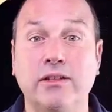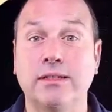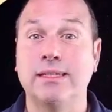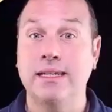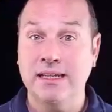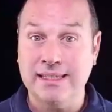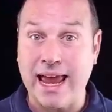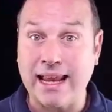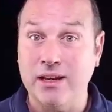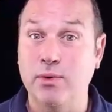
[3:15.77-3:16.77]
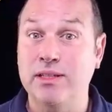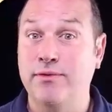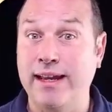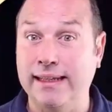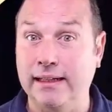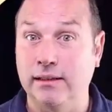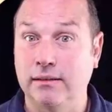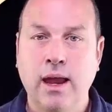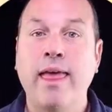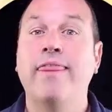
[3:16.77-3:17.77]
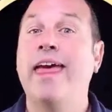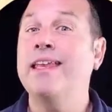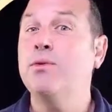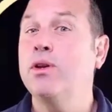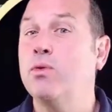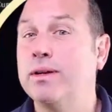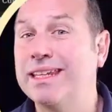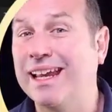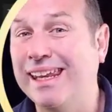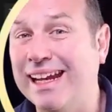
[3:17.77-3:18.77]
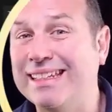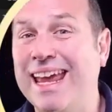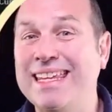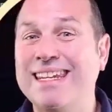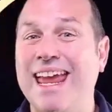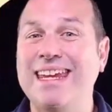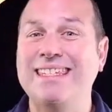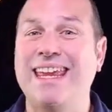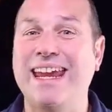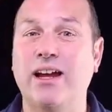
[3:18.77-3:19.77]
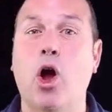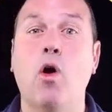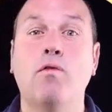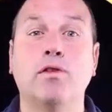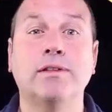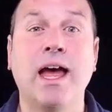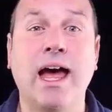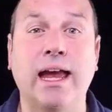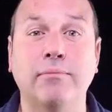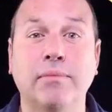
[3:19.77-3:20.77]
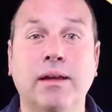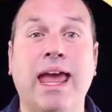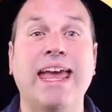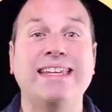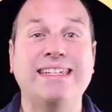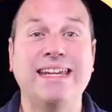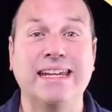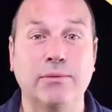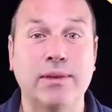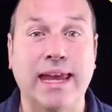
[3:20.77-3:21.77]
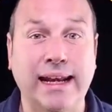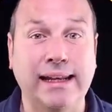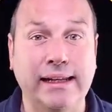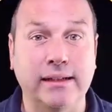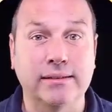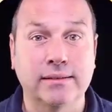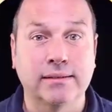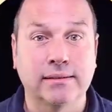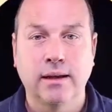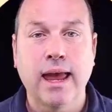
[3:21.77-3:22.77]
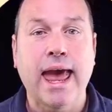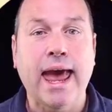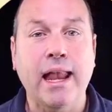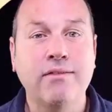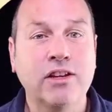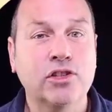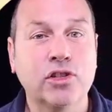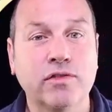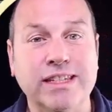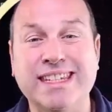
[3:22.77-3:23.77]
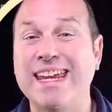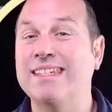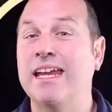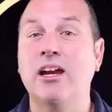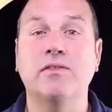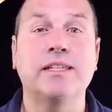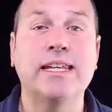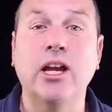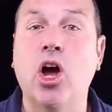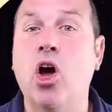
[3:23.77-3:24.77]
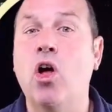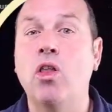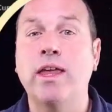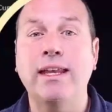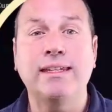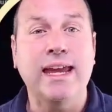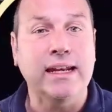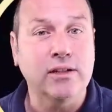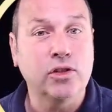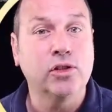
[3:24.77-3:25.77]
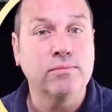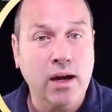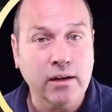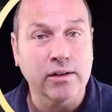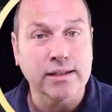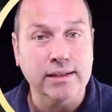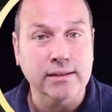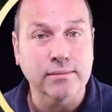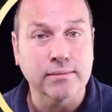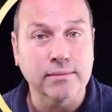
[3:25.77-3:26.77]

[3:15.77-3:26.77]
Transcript: to see exactly what's failing? That's when you want to collect test case data over time and dig in with analytics. Alyvix Service takes care of sending all that data to your monitoring system.